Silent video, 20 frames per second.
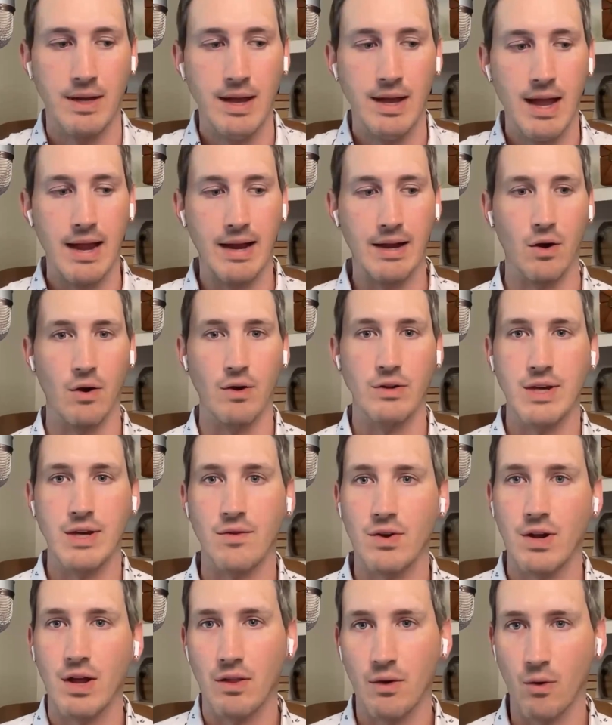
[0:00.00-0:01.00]
encourage
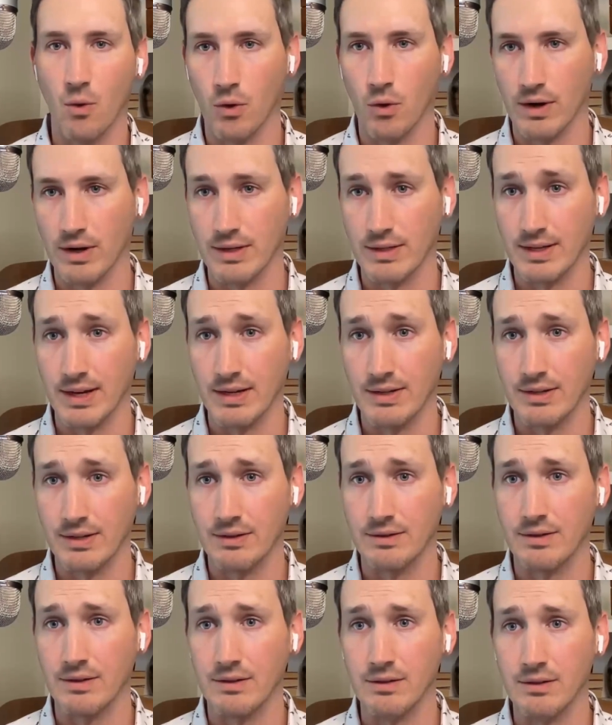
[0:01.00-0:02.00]
every other
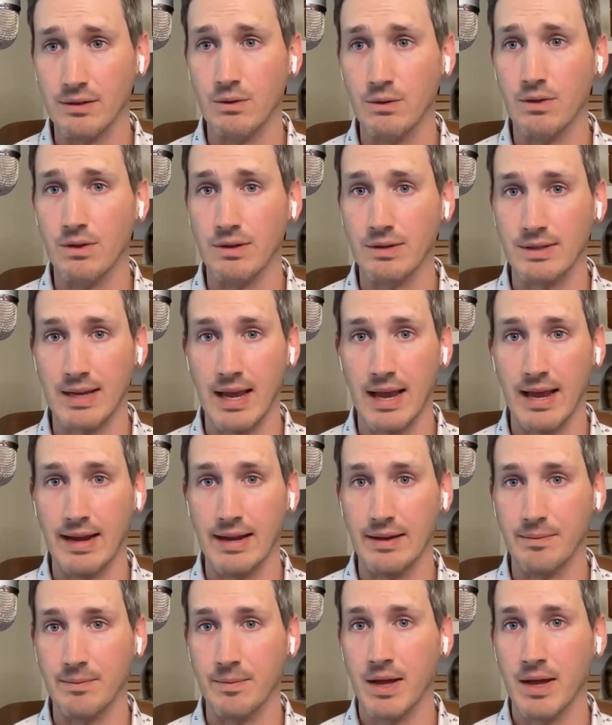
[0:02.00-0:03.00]
organization to do the
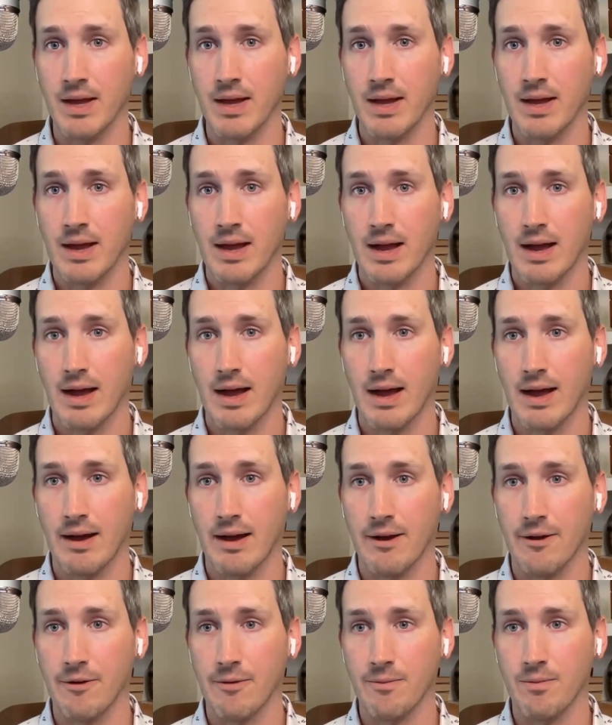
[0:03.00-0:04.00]
same.
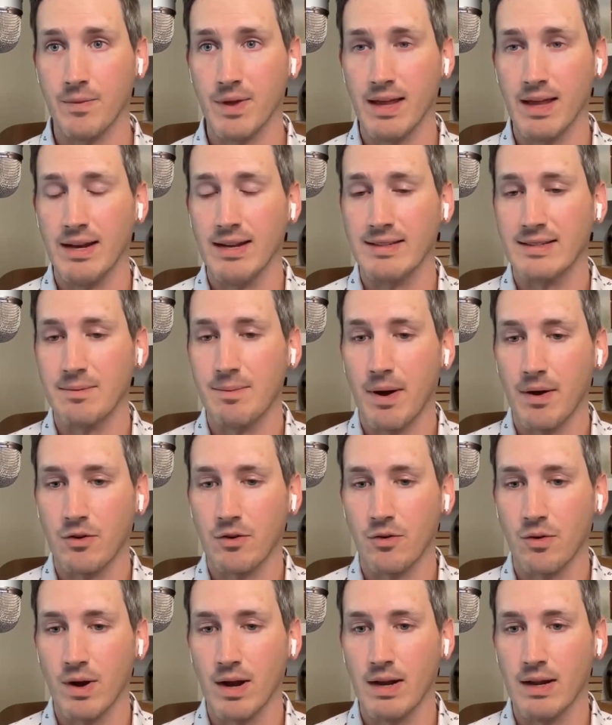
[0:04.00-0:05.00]
And it's about
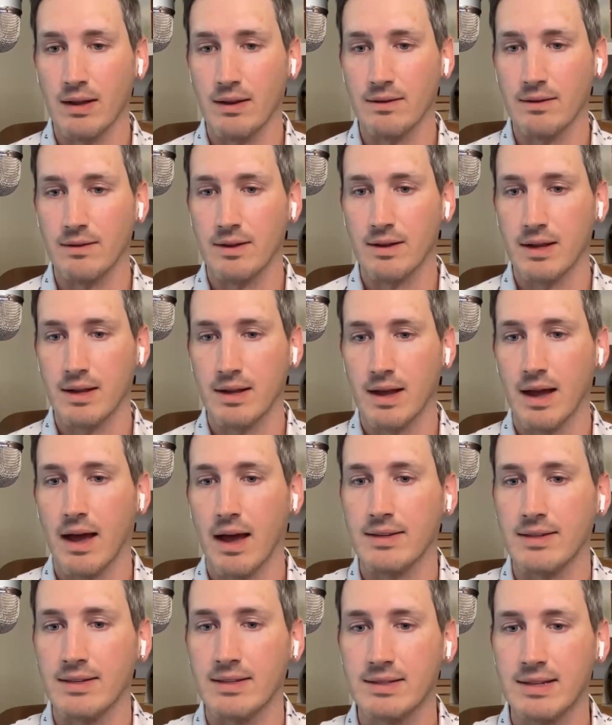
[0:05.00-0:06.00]
creating
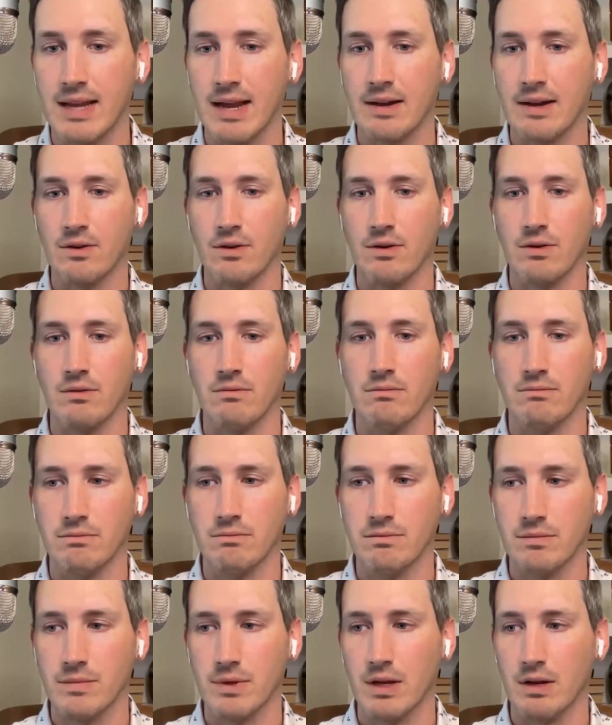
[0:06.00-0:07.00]
a standard,
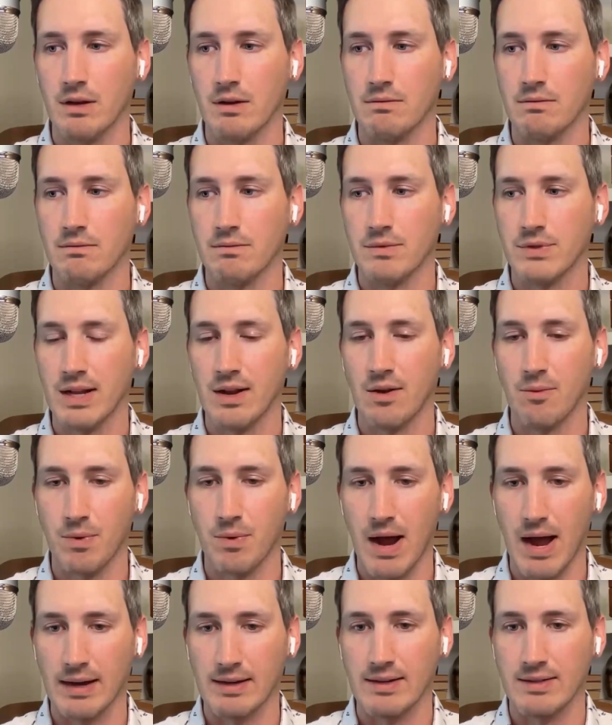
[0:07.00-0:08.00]
set of
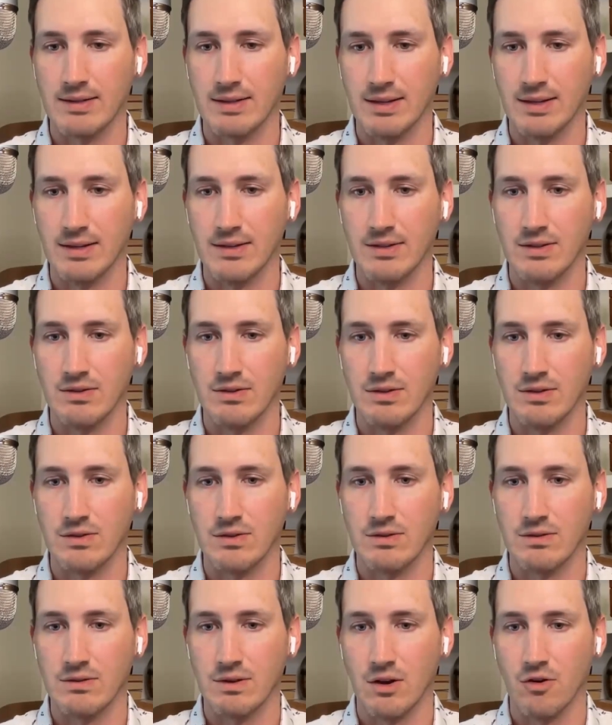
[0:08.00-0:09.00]
practices and
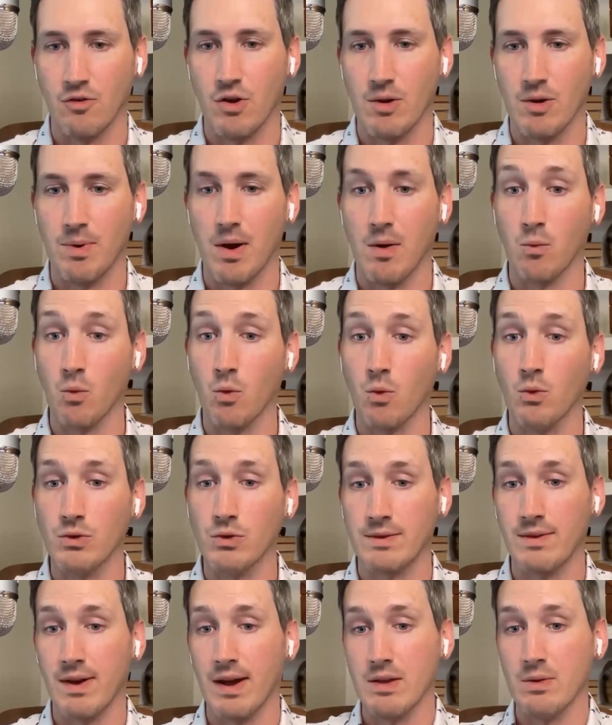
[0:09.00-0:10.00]
just agreed upon
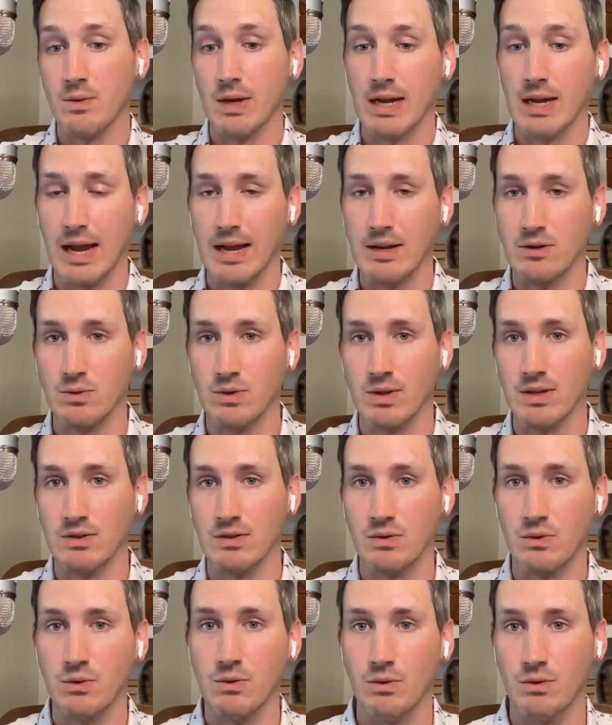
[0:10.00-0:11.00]
rules of how you engage with these
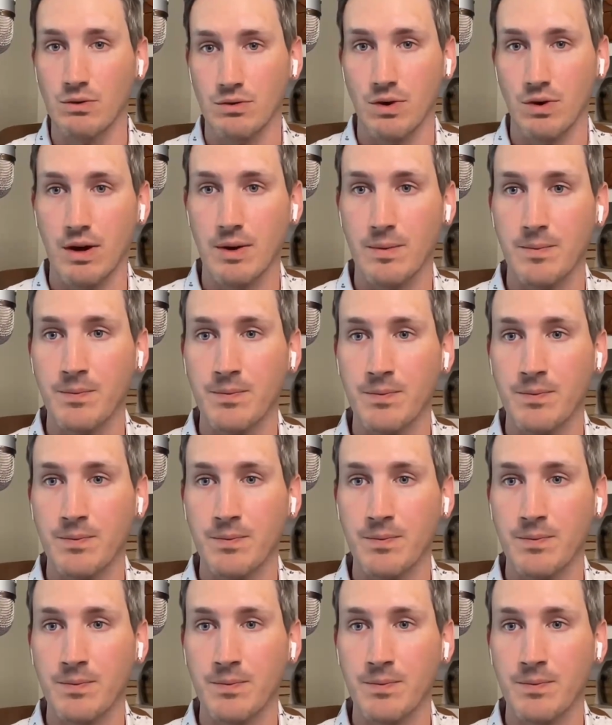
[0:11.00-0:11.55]
tools, right?